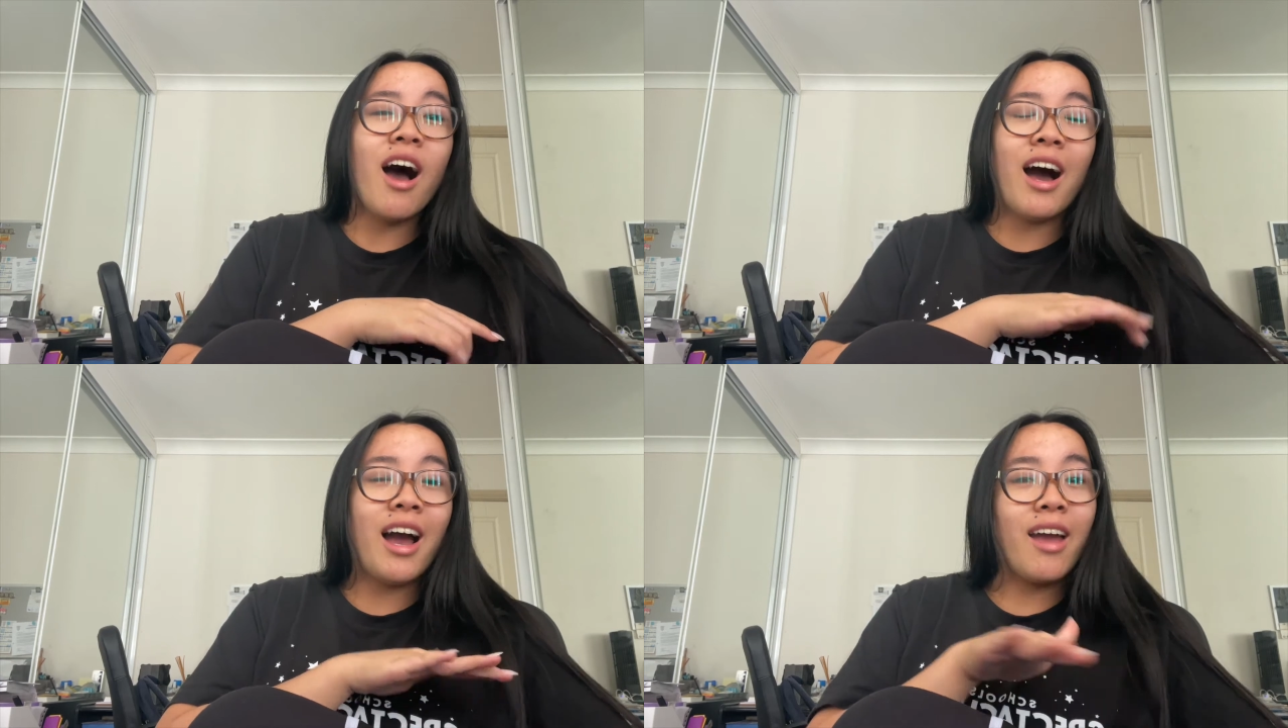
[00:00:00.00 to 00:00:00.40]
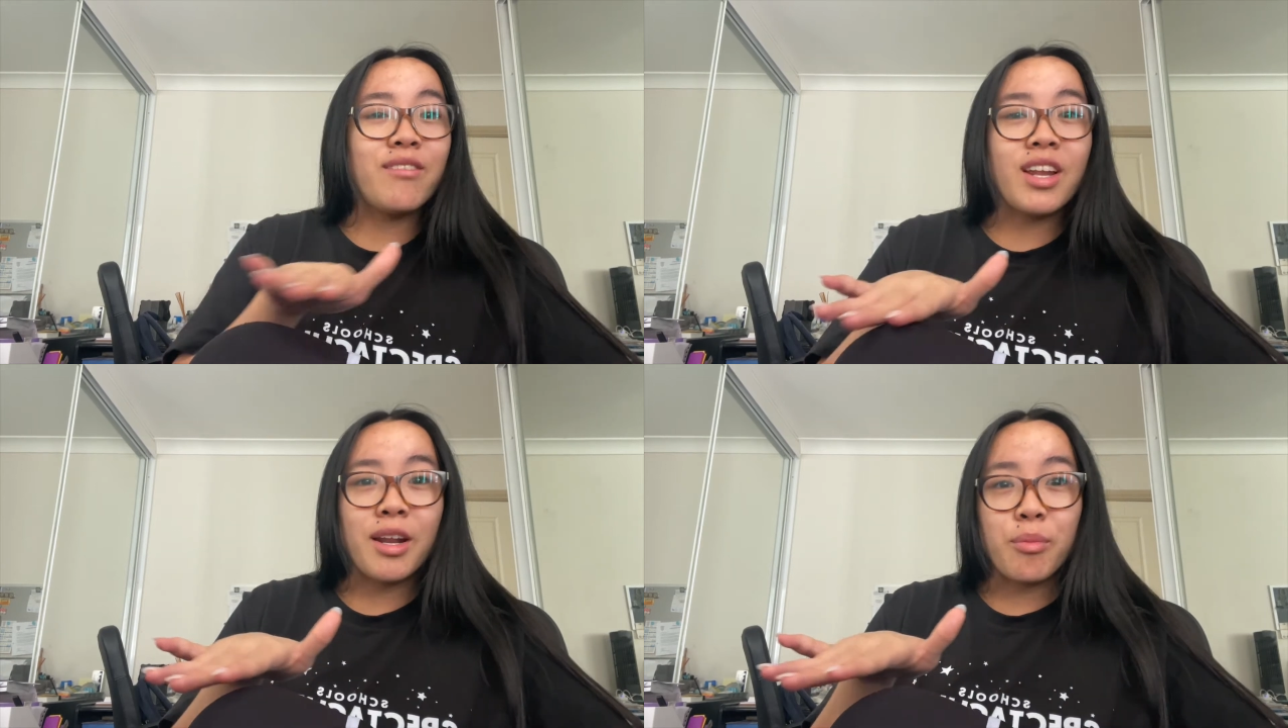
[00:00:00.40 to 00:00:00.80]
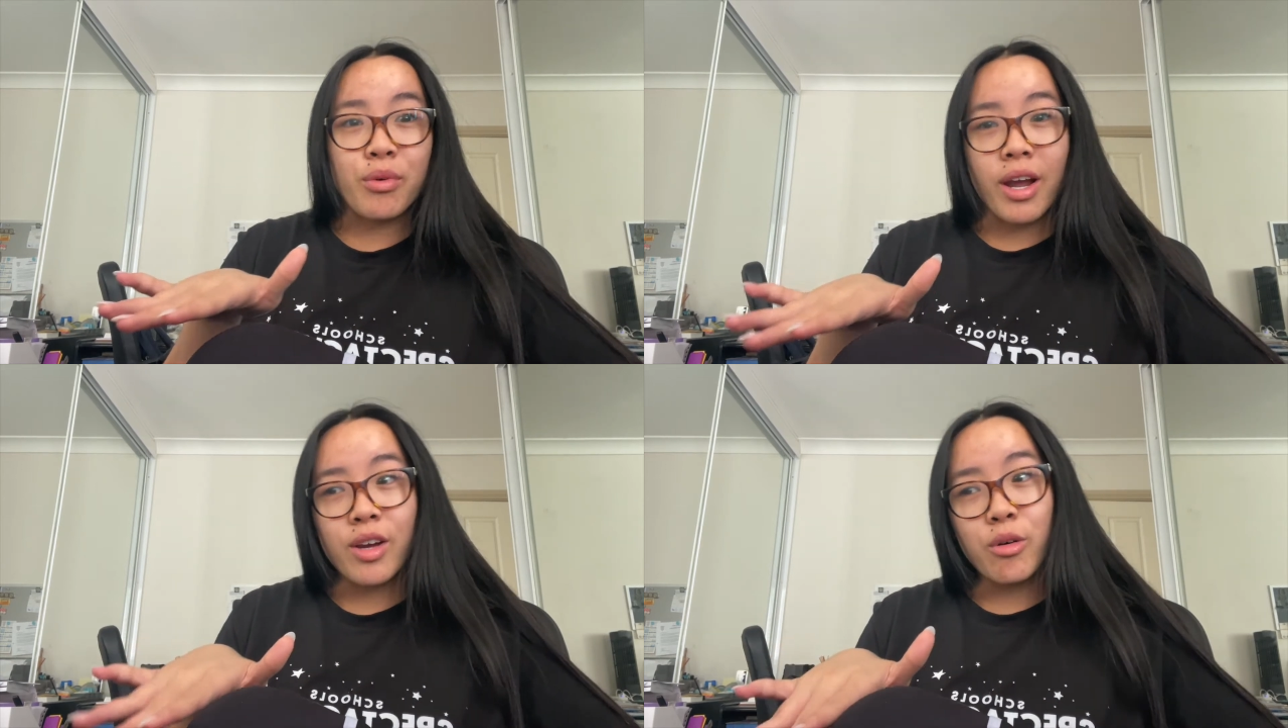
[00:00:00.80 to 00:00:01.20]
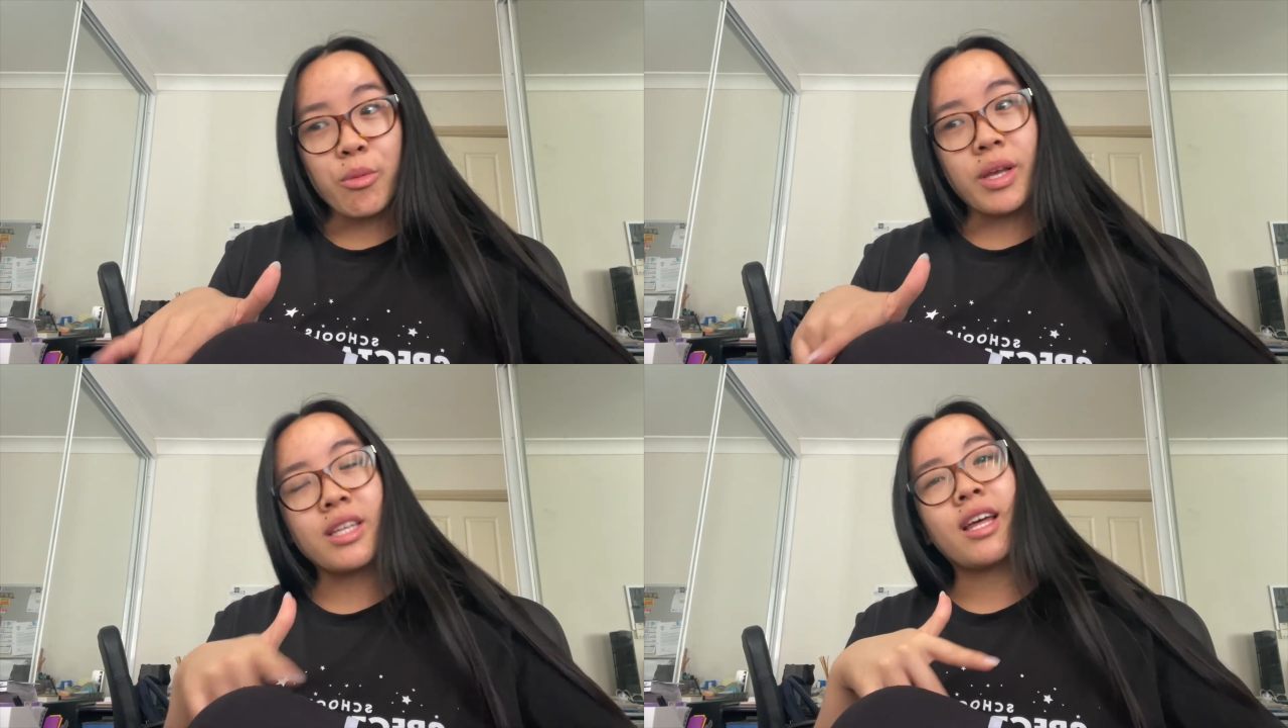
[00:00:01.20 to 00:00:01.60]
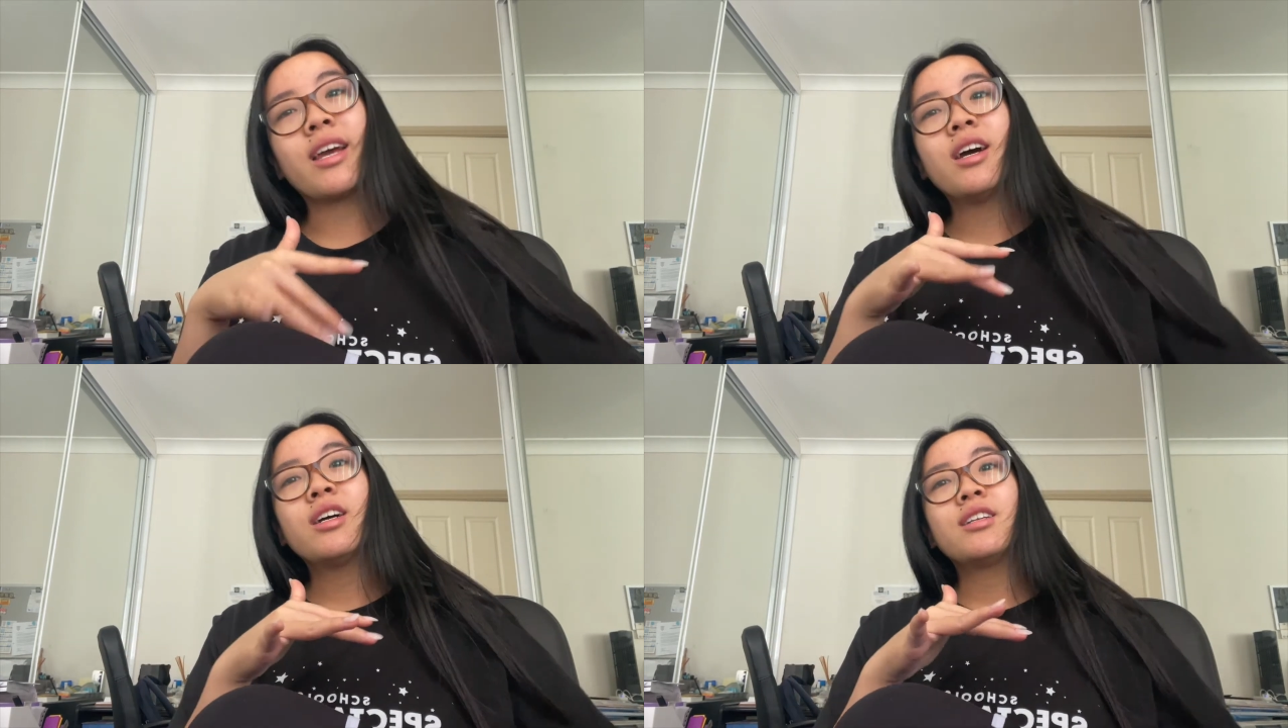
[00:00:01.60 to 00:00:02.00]
I haven't had a break all week,
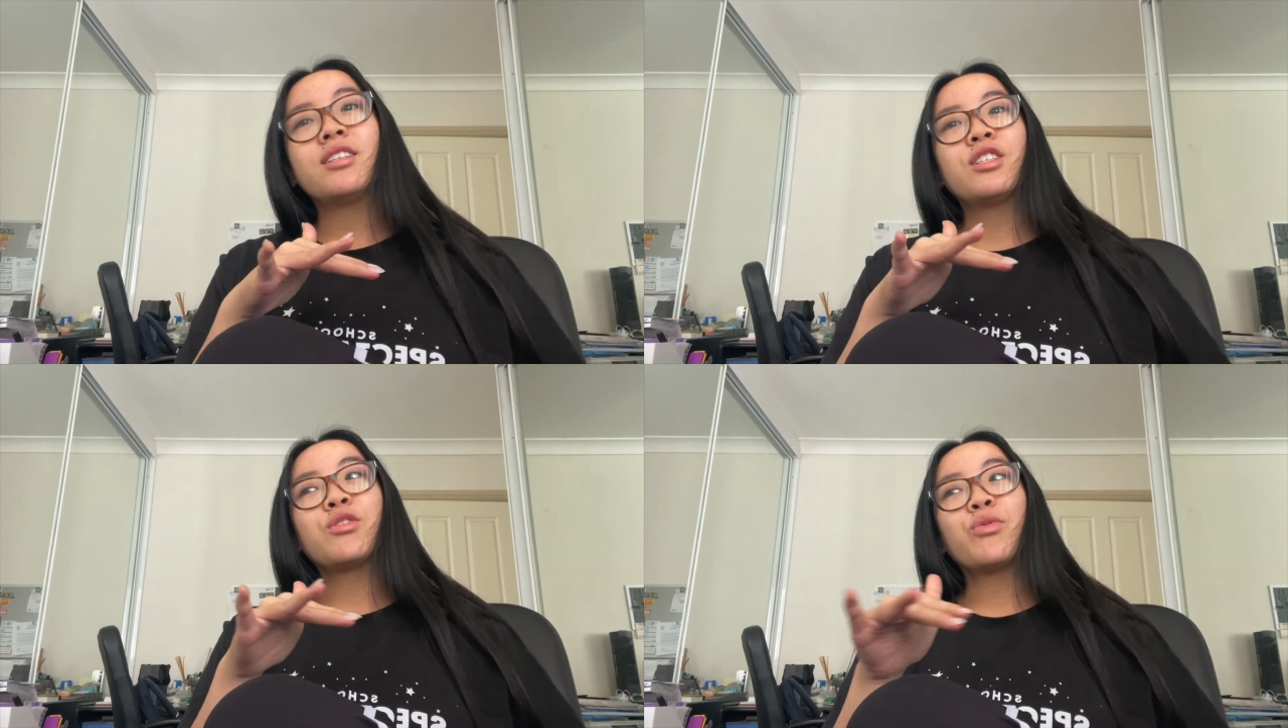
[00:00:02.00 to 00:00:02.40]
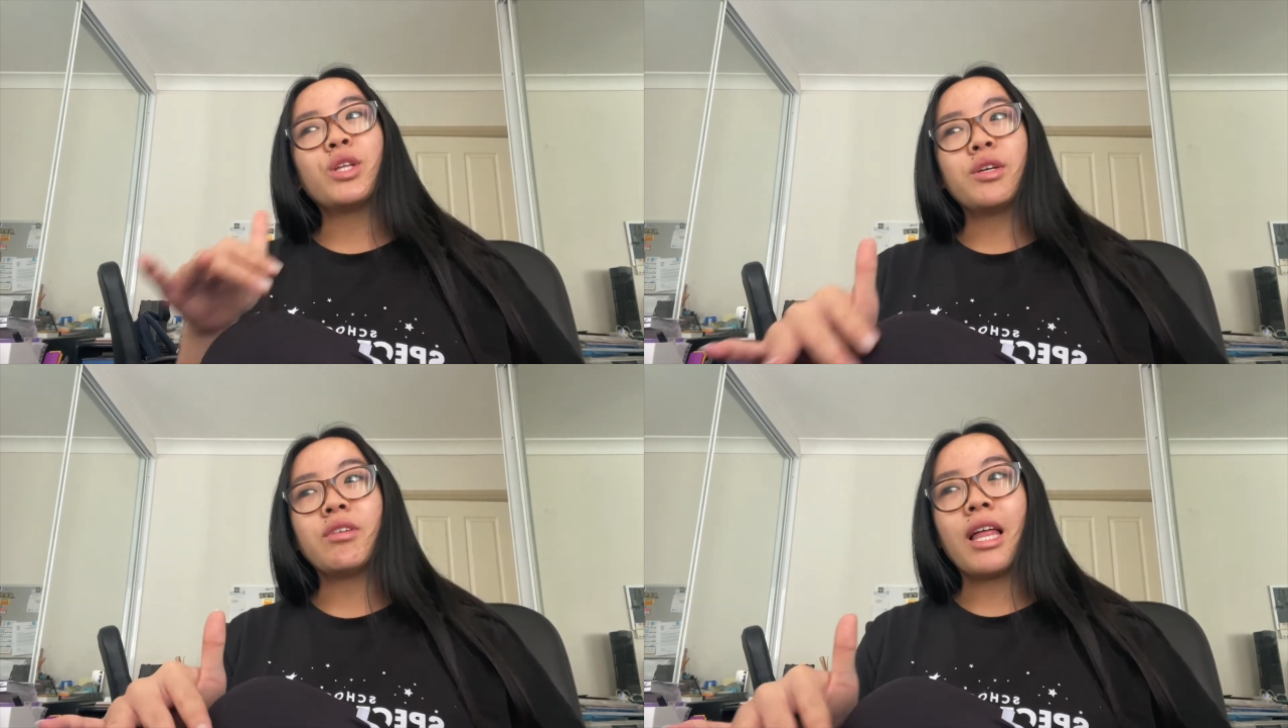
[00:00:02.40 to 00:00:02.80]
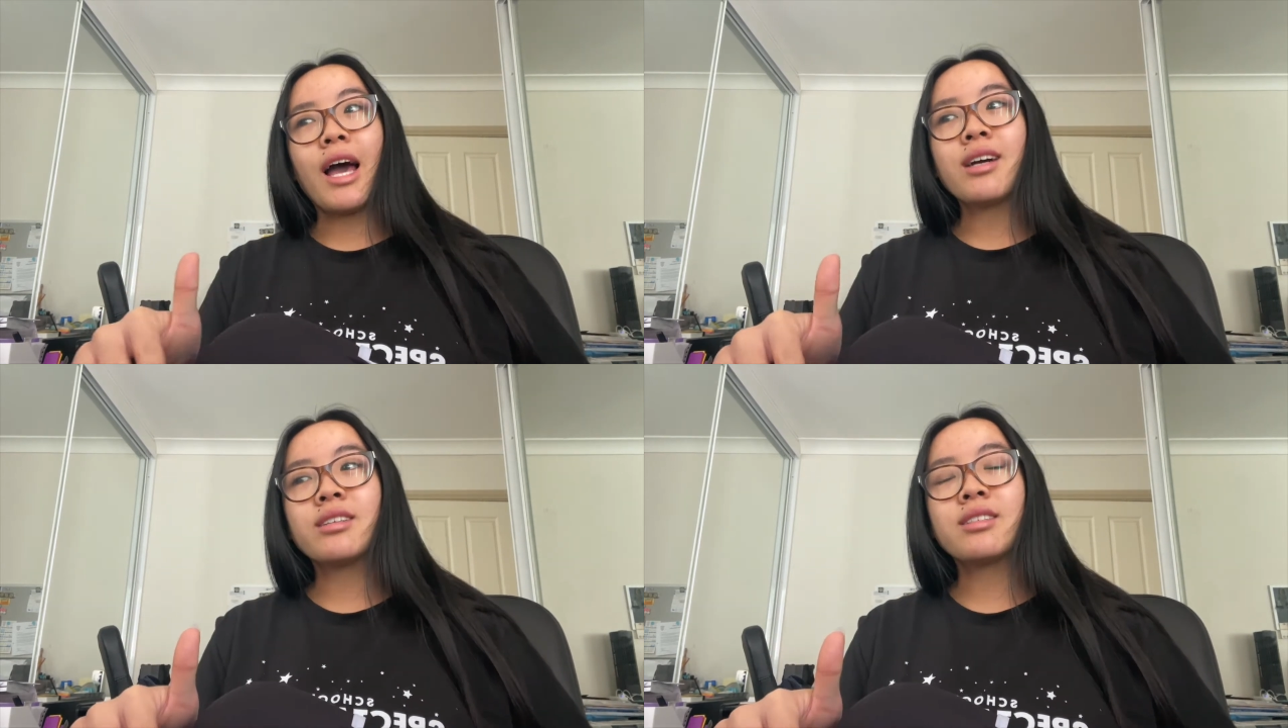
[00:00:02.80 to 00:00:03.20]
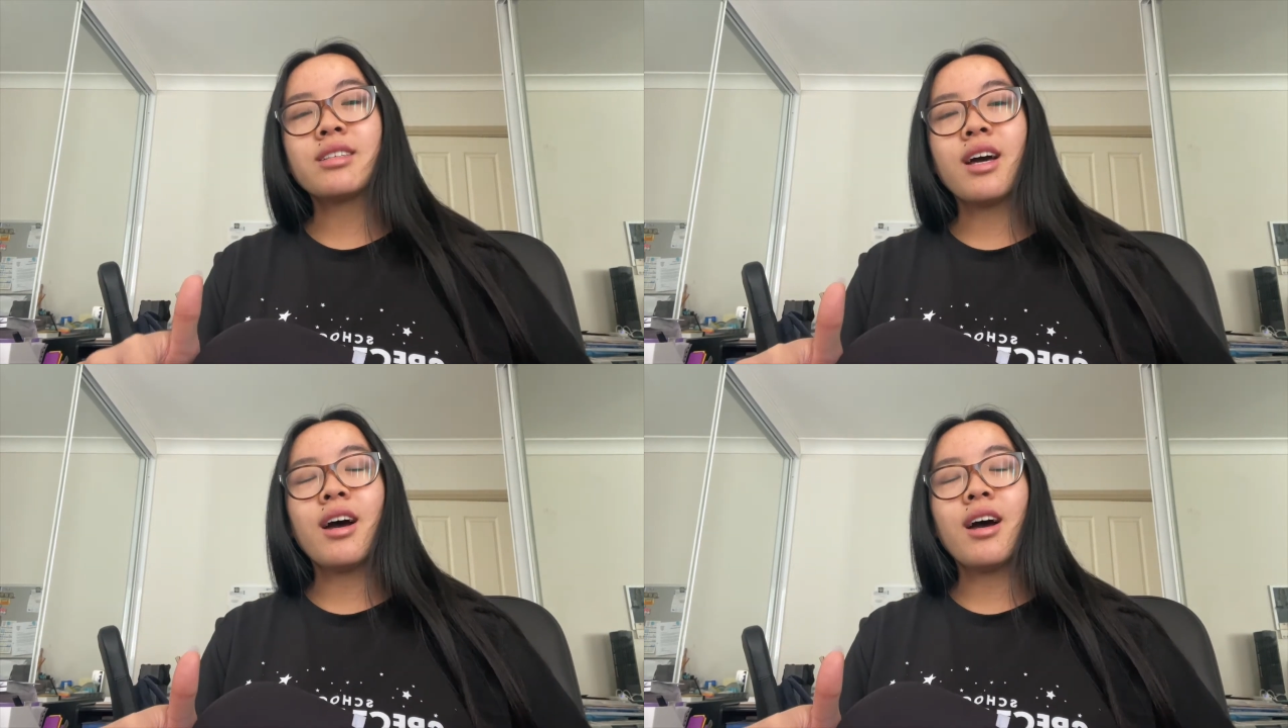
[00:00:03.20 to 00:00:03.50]
like just fully relaxed.